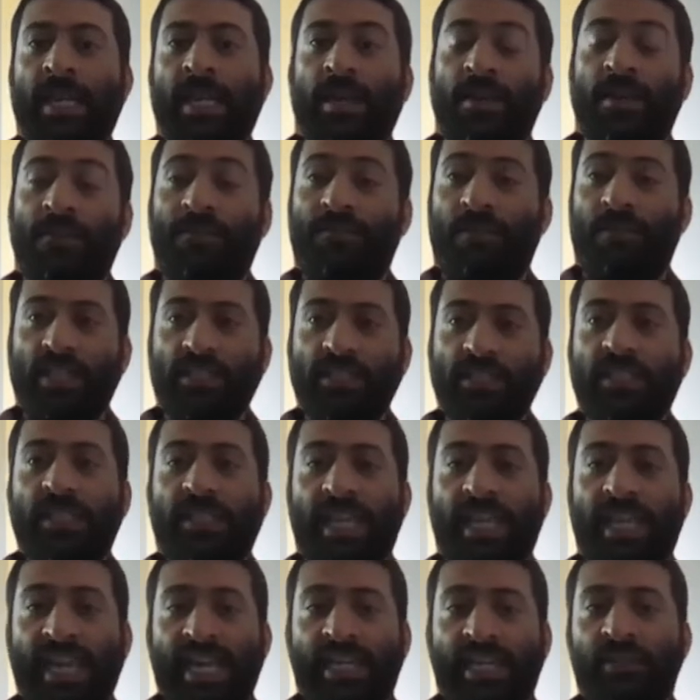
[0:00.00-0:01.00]
Faster
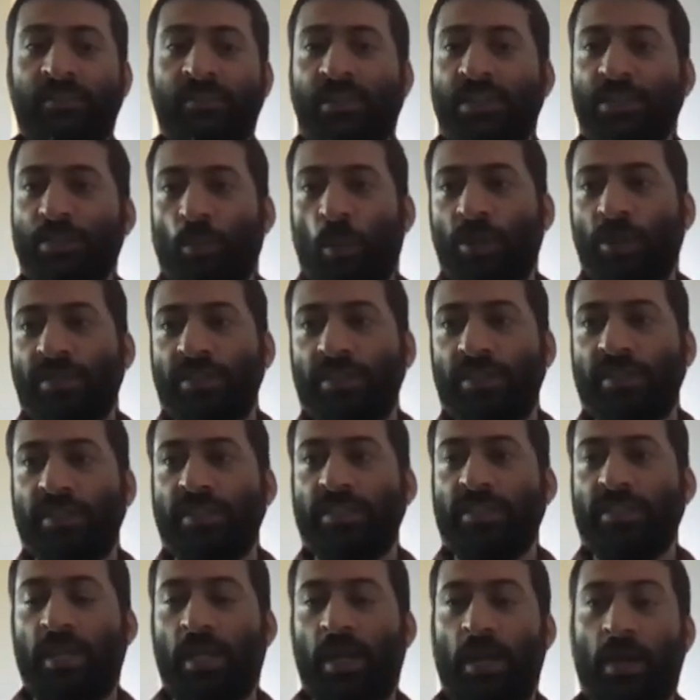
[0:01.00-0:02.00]
negative responses,